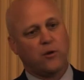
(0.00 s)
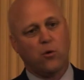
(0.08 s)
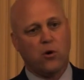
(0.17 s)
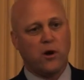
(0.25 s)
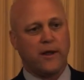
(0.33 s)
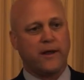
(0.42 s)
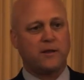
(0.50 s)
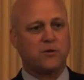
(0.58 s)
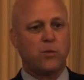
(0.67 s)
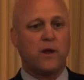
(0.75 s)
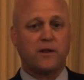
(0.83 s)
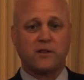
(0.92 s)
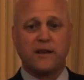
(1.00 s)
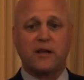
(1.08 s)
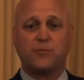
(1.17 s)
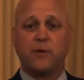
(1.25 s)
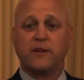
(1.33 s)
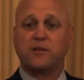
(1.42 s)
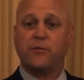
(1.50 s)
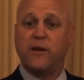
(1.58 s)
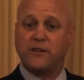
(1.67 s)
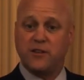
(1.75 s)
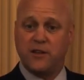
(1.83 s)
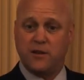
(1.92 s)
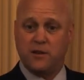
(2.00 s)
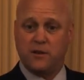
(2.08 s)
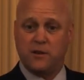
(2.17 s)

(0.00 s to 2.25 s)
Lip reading: New Orleans, well, it's a nice place to visit,